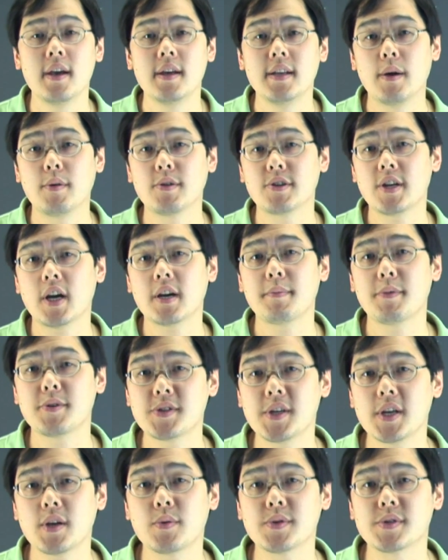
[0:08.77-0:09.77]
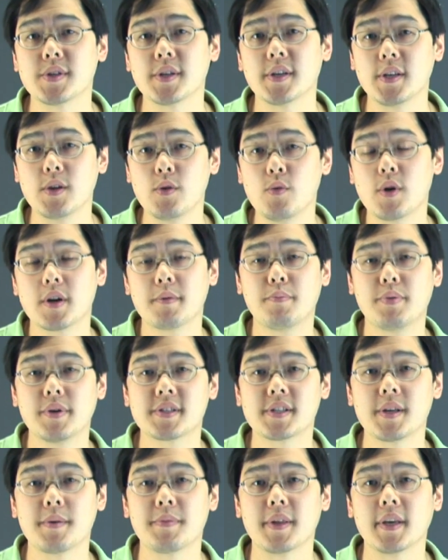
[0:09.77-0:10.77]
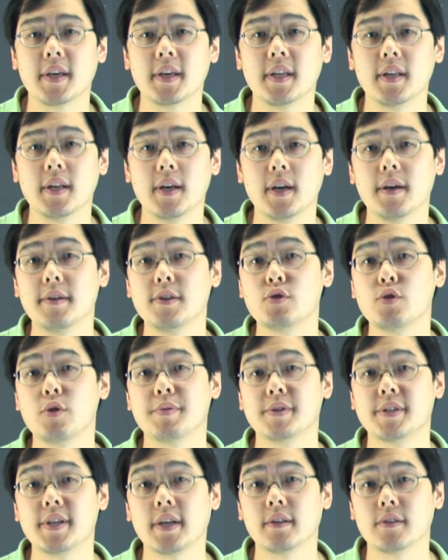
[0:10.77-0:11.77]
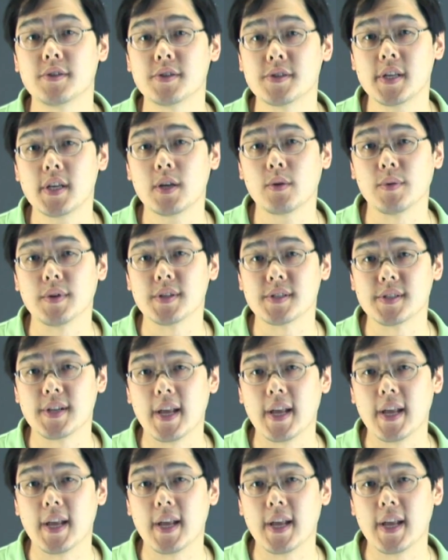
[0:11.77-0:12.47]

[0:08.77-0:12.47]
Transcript: Now, when you talk about sequencing, you want to put something into a particular sequence.